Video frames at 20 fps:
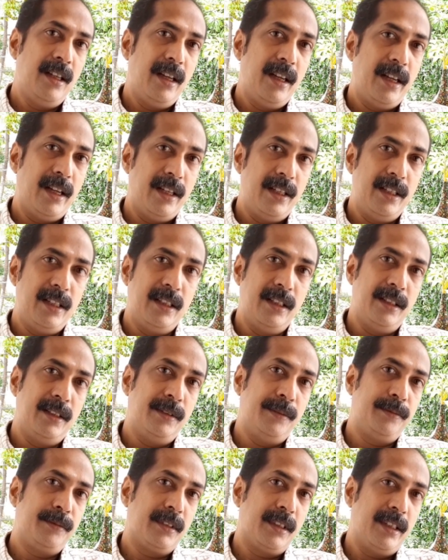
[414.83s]
and
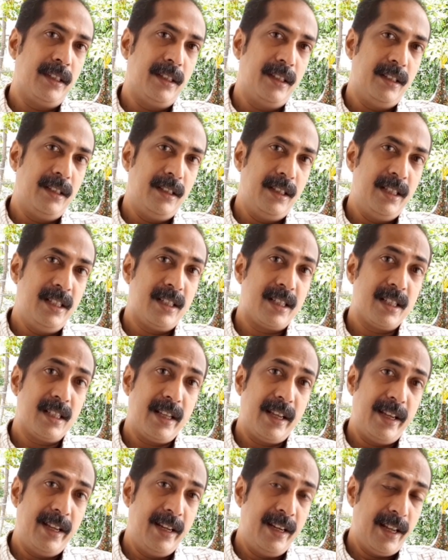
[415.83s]

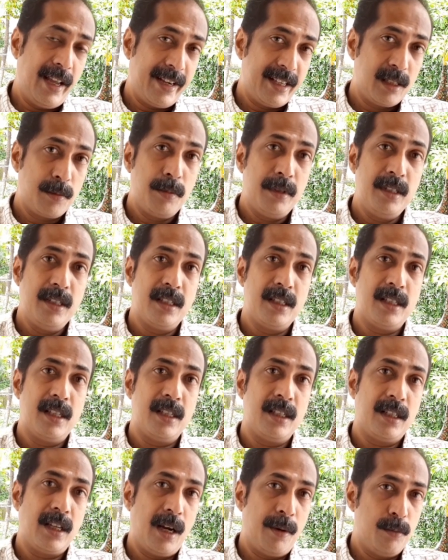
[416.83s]
interest
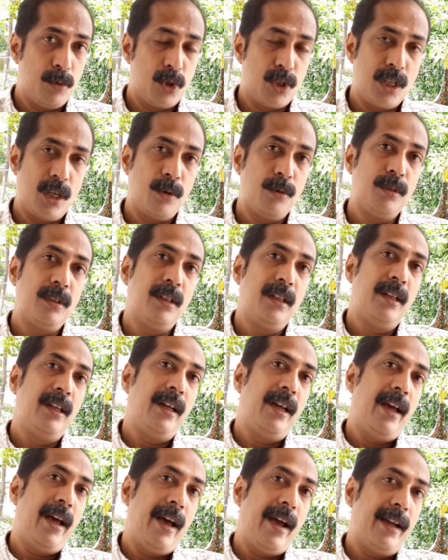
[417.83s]
expenditure comes down.
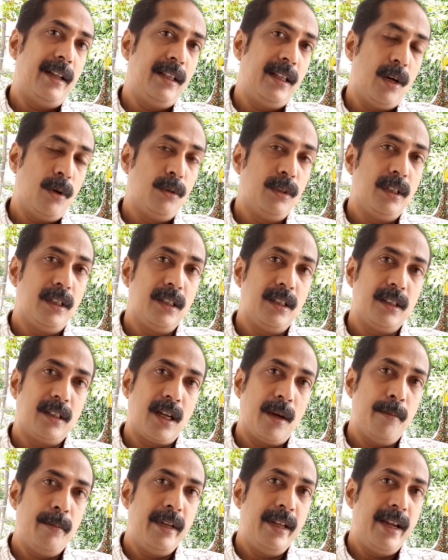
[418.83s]
And now the
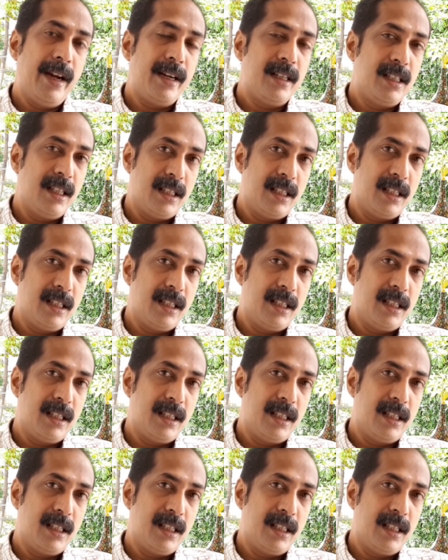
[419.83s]
company has